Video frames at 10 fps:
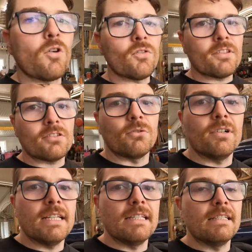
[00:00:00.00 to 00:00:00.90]
moral of the
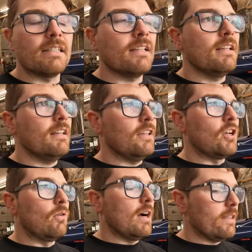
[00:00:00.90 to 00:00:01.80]
story is,
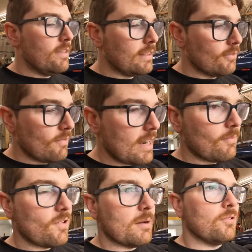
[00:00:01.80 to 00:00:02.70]
you know, I think the
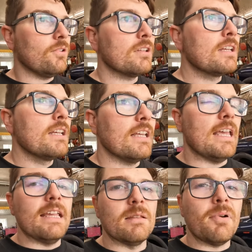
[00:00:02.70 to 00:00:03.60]
Ram Rebel
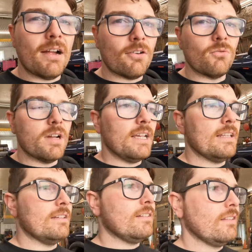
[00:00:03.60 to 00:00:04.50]
and the Power
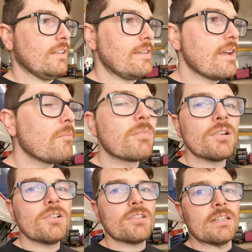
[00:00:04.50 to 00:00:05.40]
Wagon, the
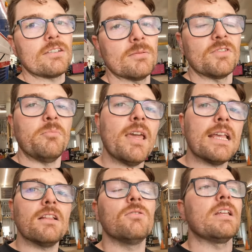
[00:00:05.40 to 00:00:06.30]
numbers in terms of
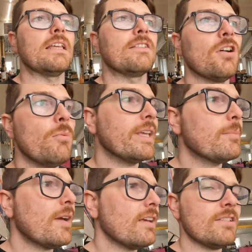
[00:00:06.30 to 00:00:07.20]
payload and towing
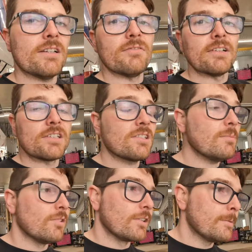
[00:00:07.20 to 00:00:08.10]
capacity are very
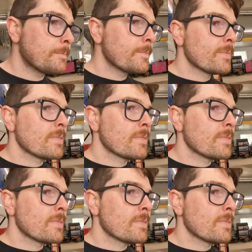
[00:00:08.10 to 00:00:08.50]
similar,